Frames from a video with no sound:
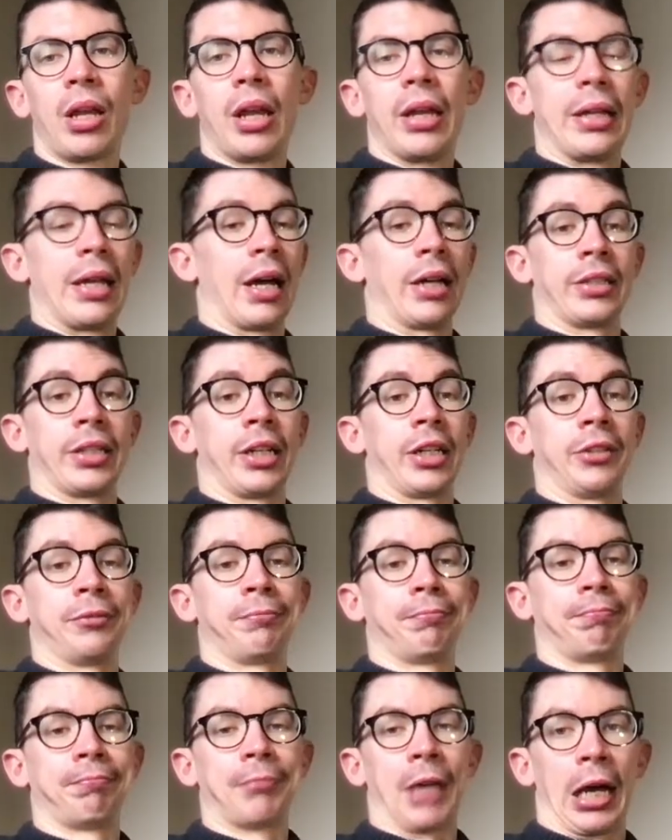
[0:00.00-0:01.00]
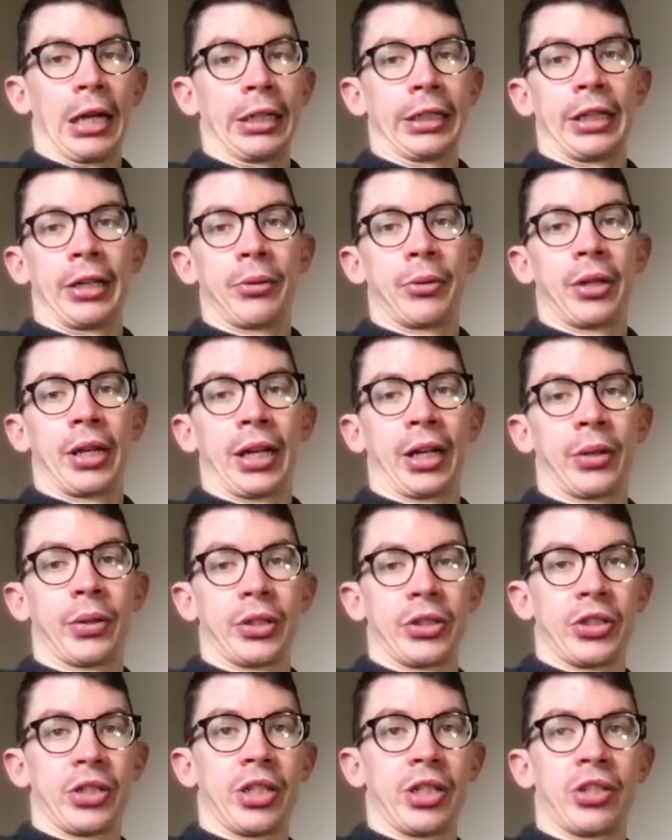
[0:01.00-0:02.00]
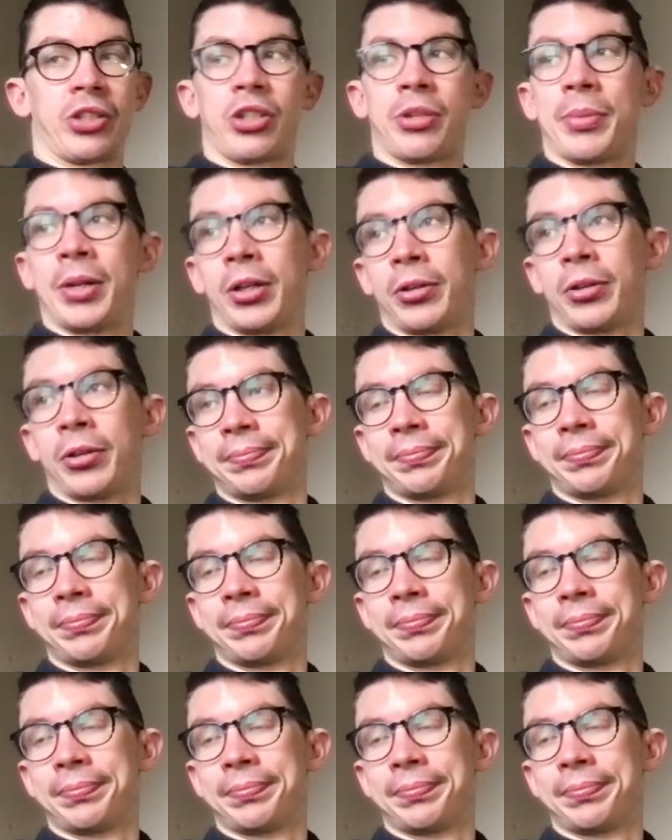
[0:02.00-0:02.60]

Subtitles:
Yeah, I don't know. I don't know what that question is, Shamil.